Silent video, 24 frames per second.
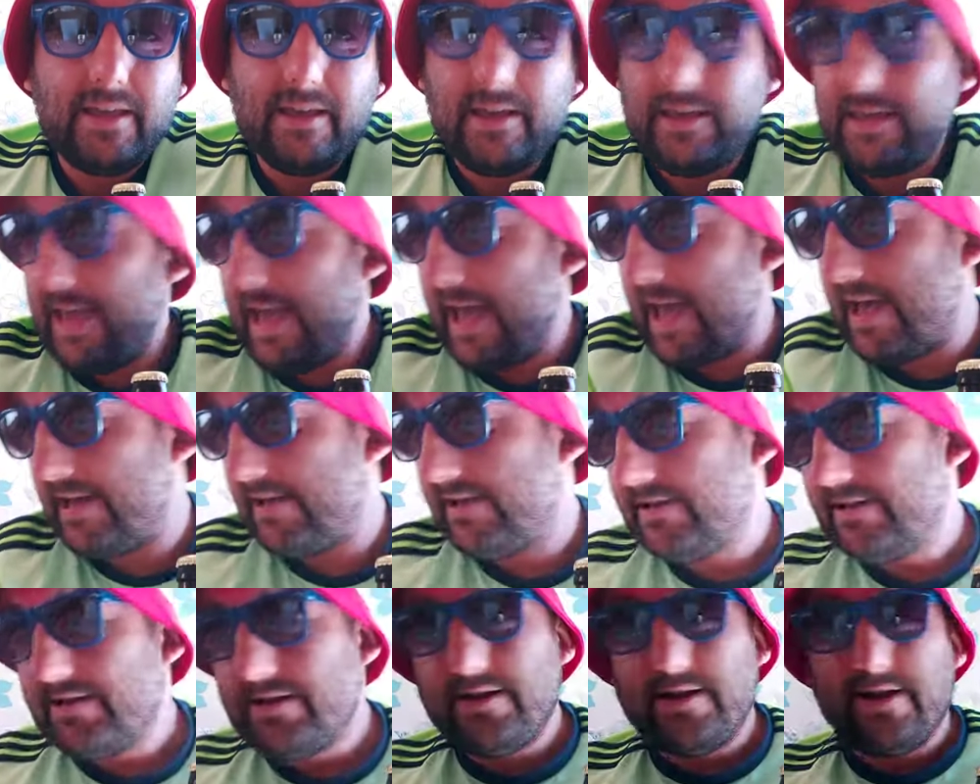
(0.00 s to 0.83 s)

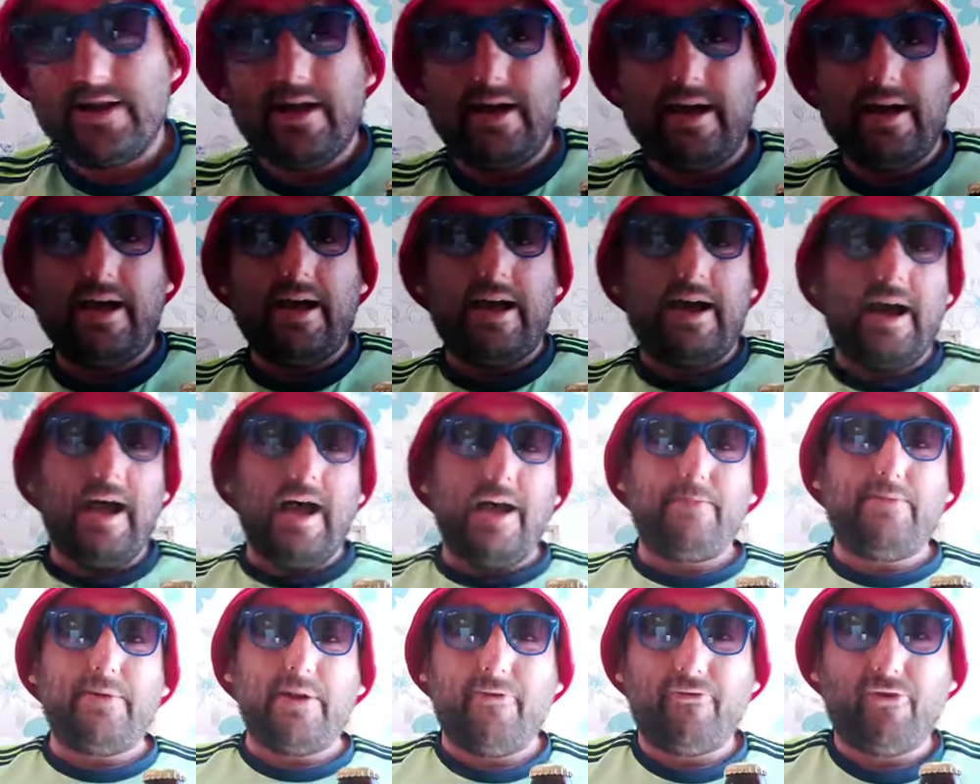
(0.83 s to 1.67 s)
Yeah,
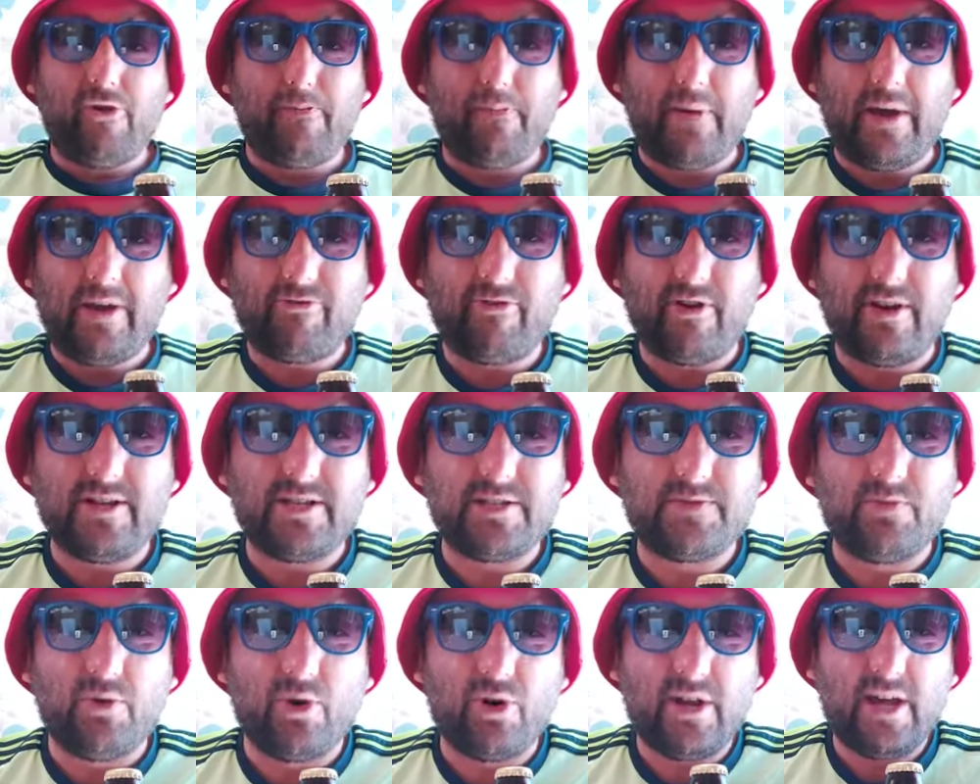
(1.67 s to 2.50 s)
I've been out for a bike ride
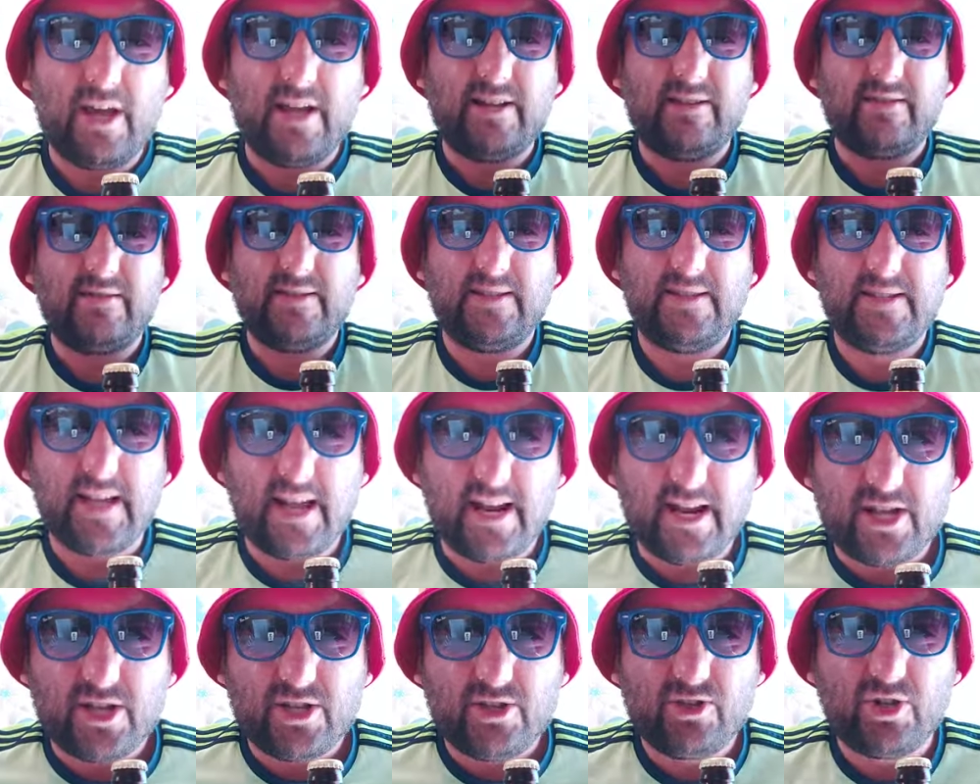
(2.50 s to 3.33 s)
this morning,
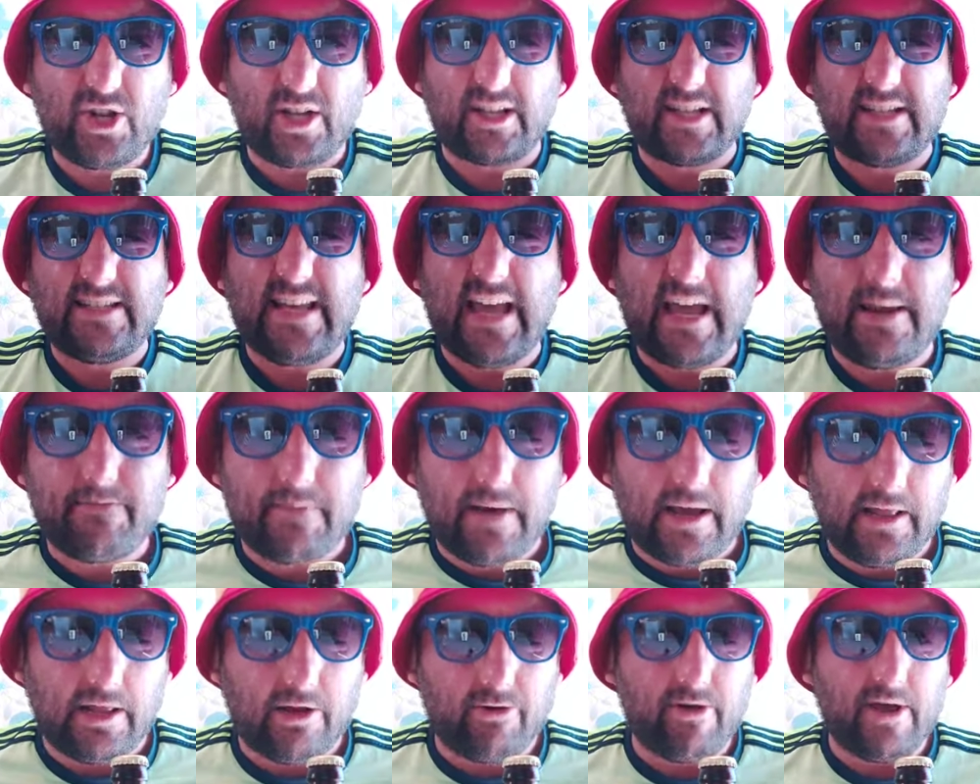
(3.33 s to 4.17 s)
chuck a
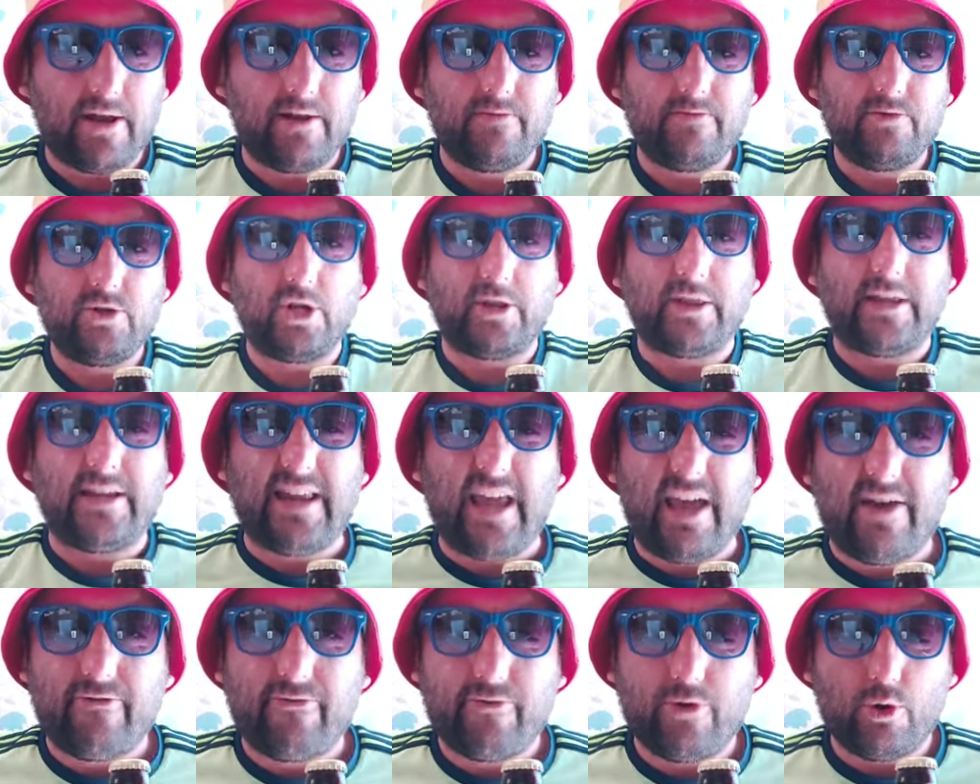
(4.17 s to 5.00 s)
10-miler in, chuck the
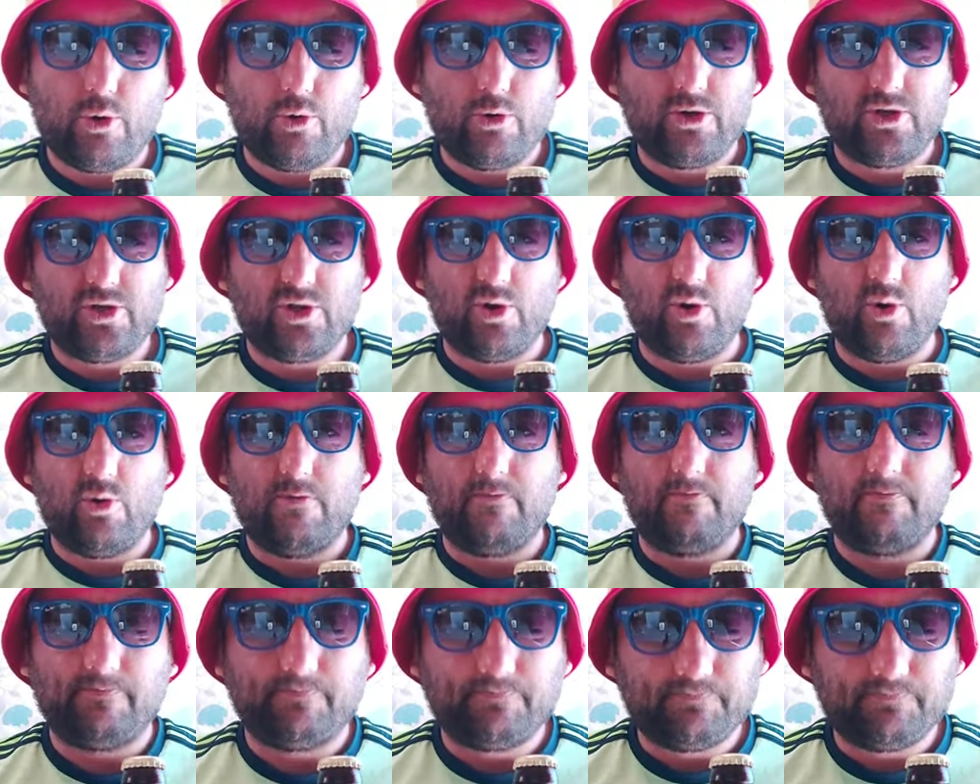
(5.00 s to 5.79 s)
nephew, so I'm